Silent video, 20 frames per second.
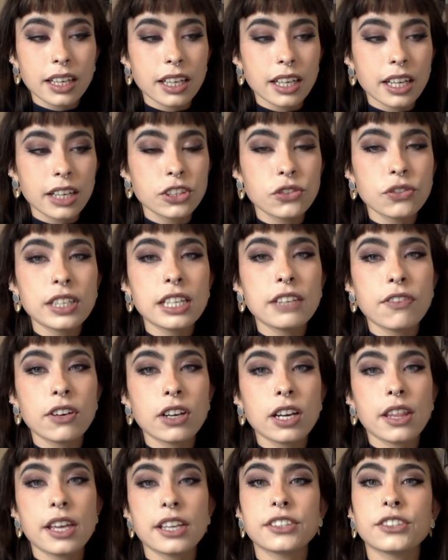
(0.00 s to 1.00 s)
I just really feel
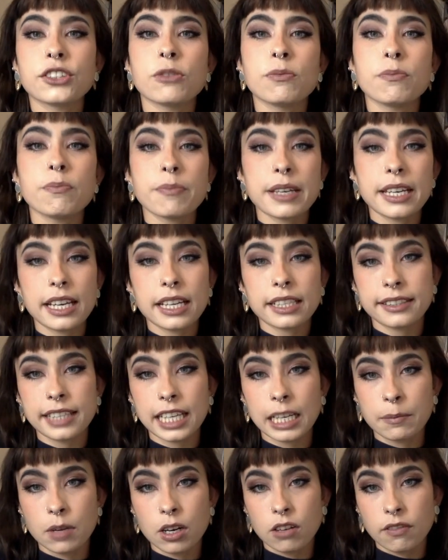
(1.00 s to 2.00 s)
like there shouldn't be a
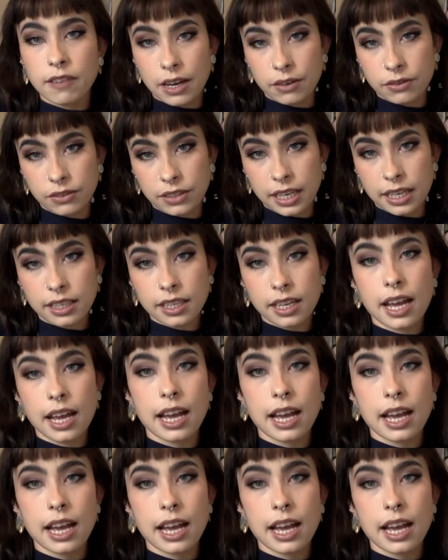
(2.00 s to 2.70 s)
stigma around it.